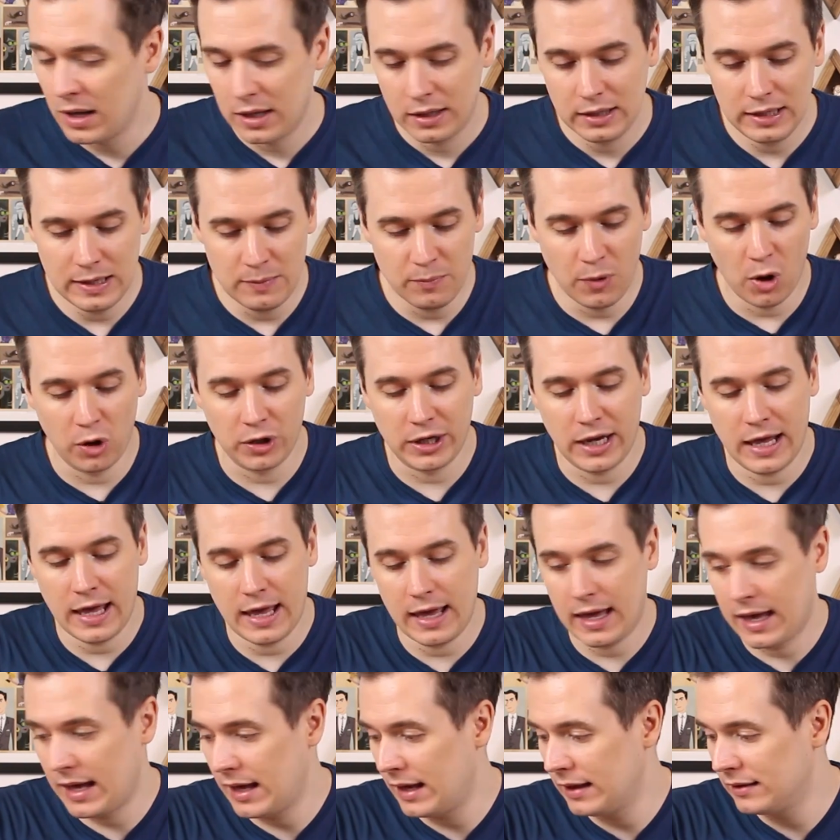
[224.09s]
Limon
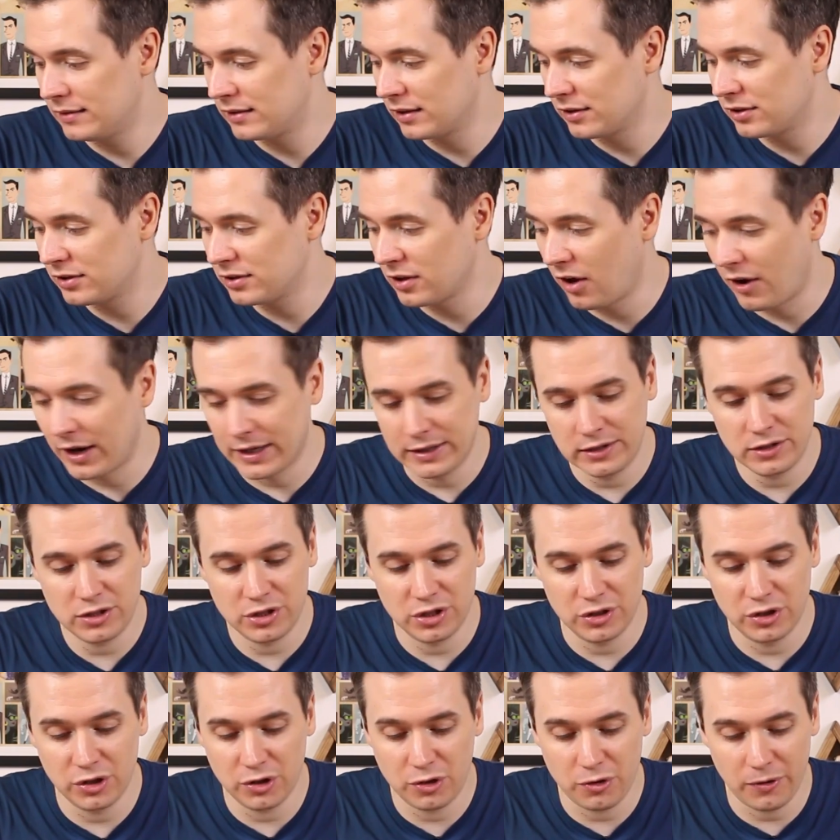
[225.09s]
here is assigned to
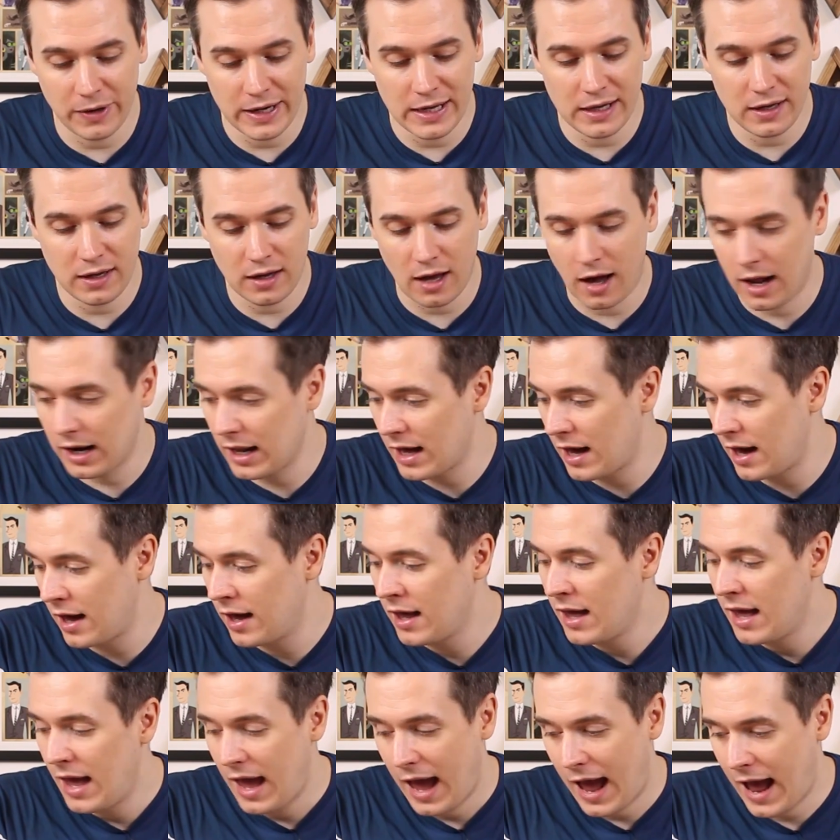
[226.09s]
the green color,
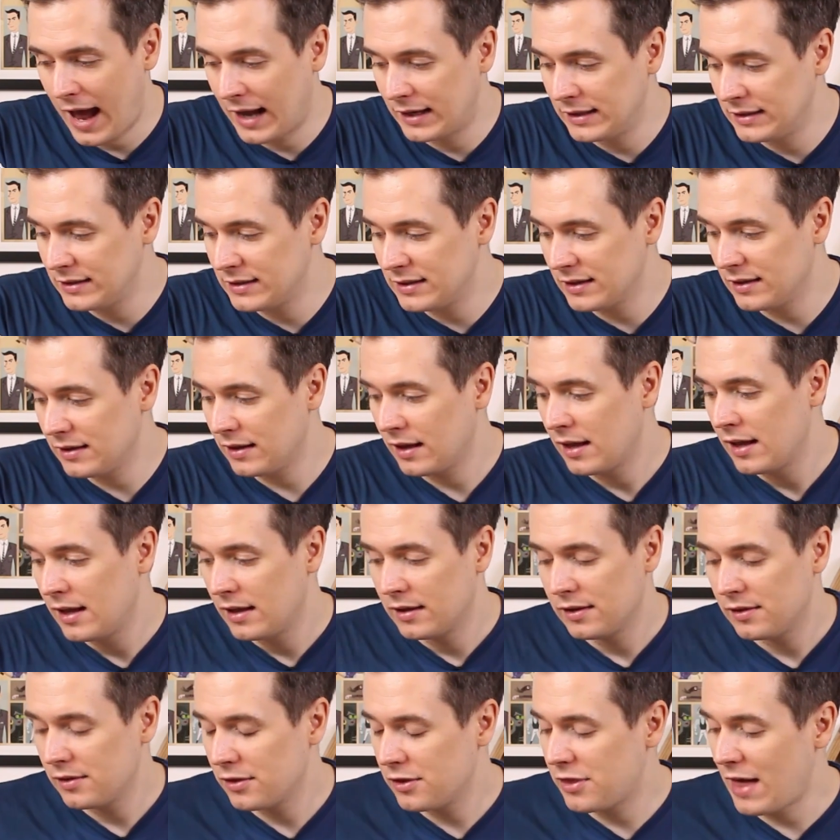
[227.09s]
and
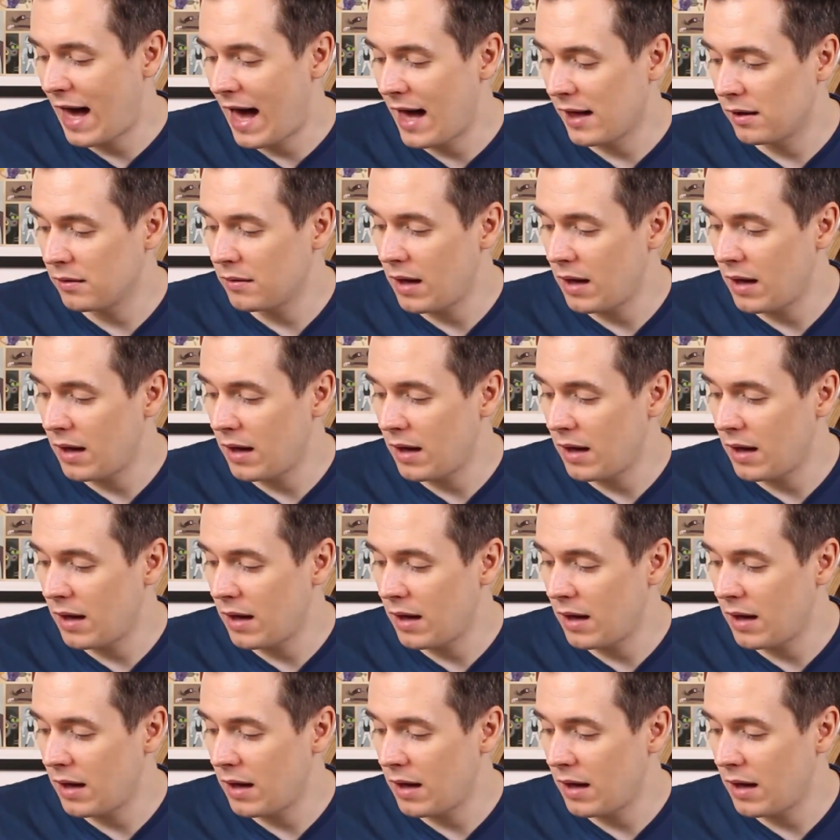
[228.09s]
that